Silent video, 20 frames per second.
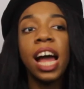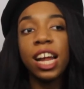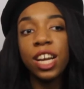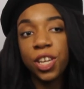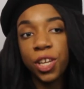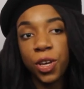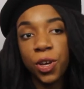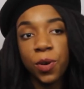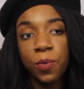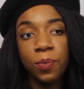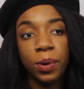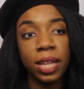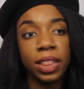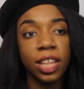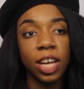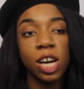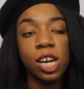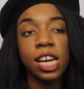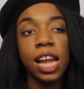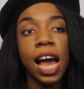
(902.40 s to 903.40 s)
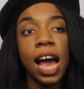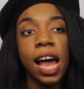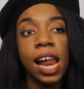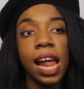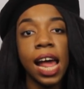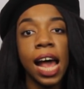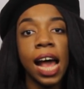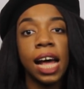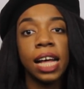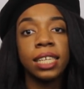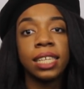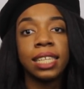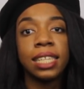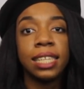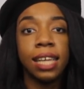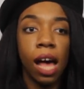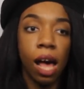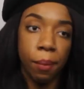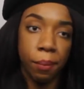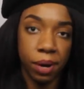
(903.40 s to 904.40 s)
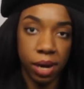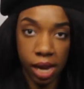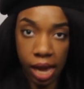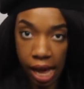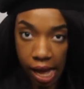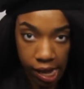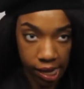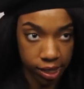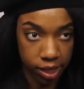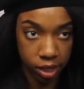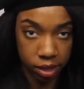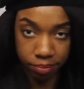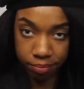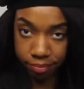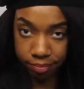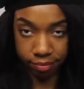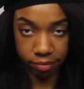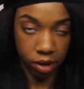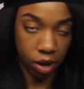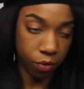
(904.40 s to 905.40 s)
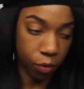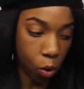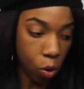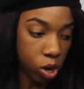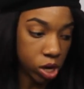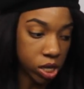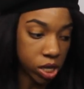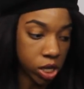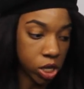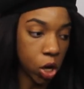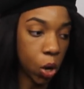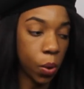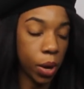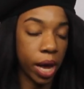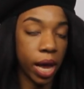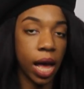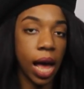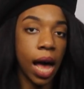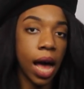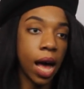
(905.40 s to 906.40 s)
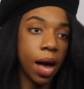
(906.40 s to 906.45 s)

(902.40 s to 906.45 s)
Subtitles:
I do, but they're not as dominant as, of course, sewing.